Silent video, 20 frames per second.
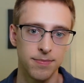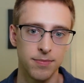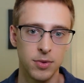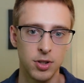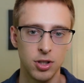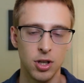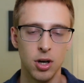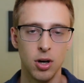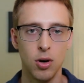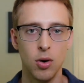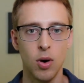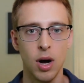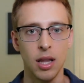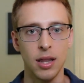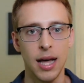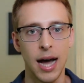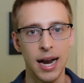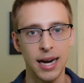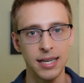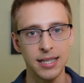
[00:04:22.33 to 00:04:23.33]
So a
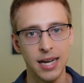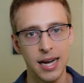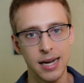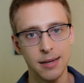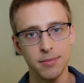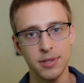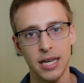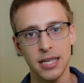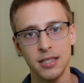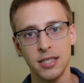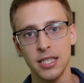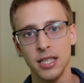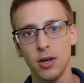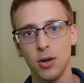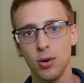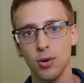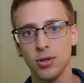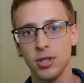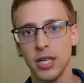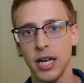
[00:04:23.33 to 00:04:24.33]
lot of times I see
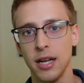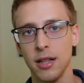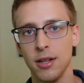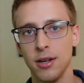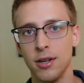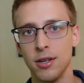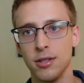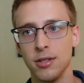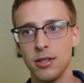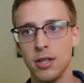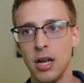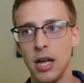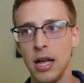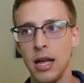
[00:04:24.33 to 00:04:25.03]
wholesalers